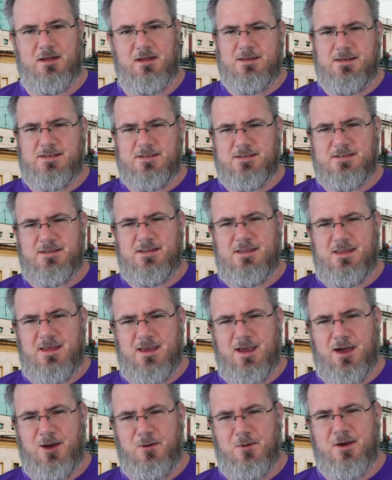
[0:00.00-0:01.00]
This is the
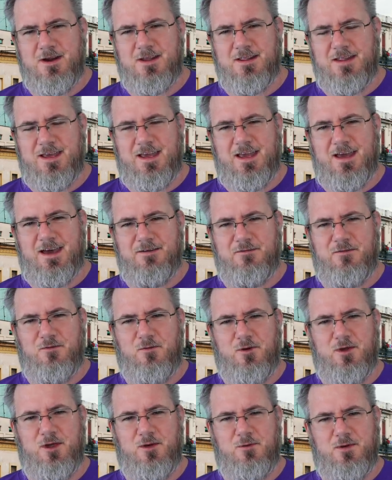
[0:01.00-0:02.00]
thing I want to lay out
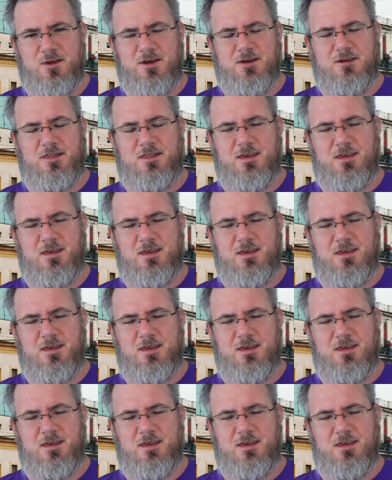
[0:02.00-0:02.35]
for you when you're